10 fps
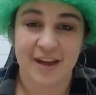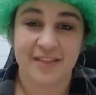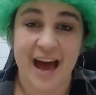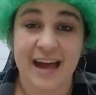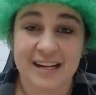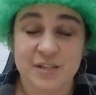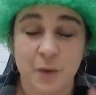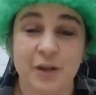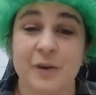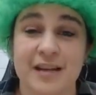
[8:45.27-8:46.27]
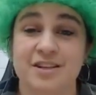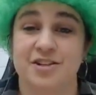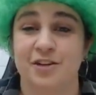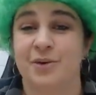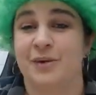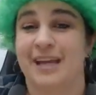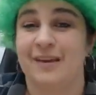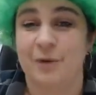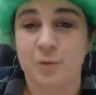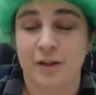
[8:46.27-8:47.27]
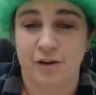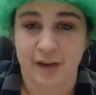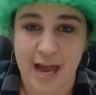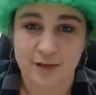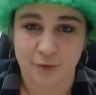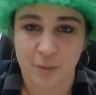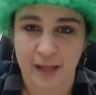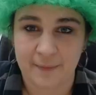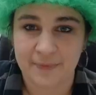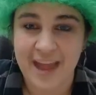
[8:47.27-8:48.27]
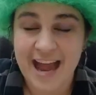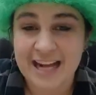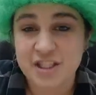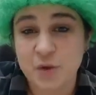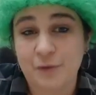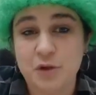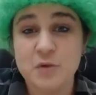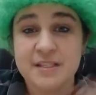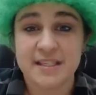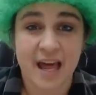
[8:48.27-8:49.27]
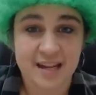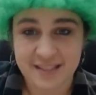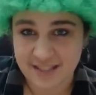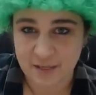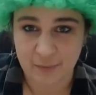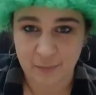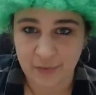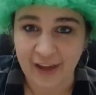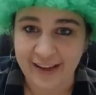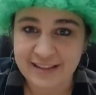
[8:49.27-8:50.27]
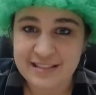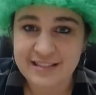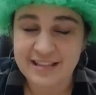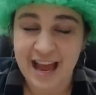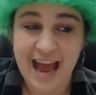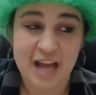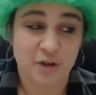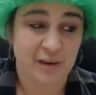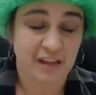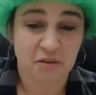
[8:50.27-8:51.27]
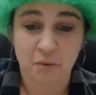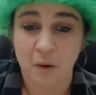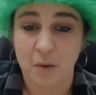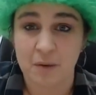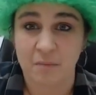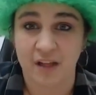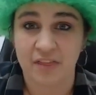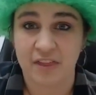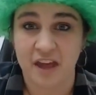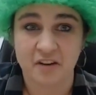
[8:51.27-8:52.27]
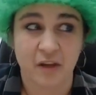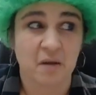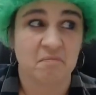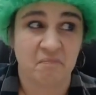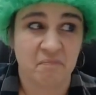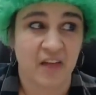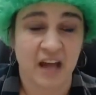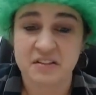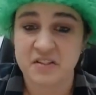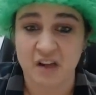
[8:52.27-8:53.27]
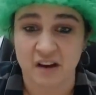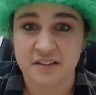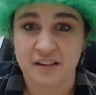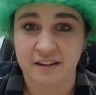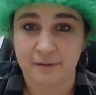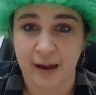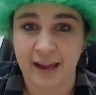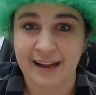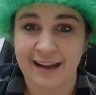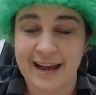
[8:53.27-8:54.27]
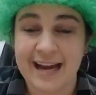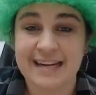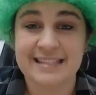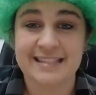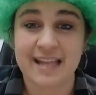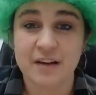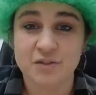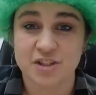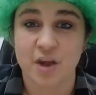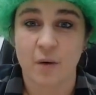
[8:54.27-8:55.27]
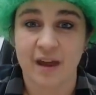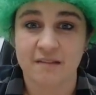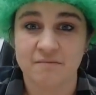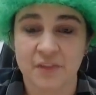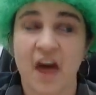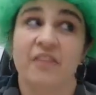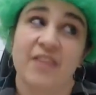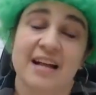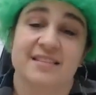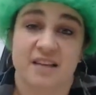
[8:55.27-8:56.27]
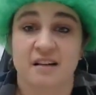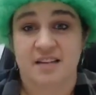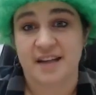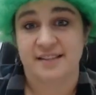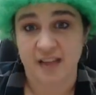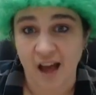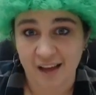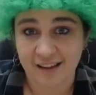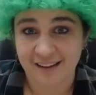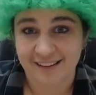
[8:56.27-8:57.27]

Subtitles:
That is what you get to do even with your cash flow plan. And so if you set a system in place and you get through it 1 month and you're like, that sucked, right? Instead of just going, that sucked, I suck,